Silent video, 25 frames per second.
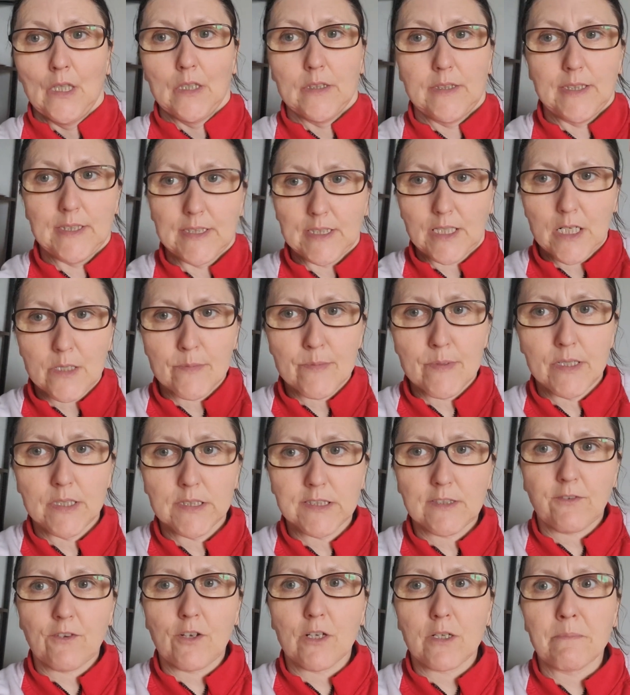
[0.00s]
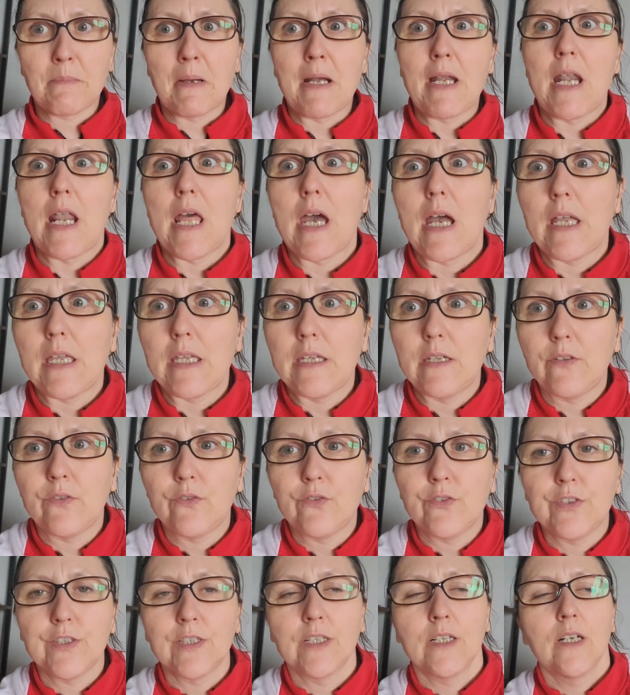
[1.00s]
these animals have got my
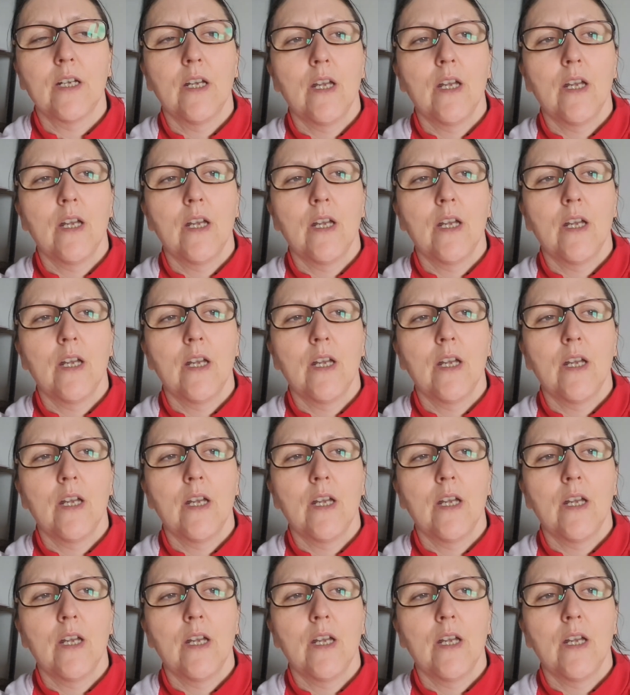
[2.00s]
life.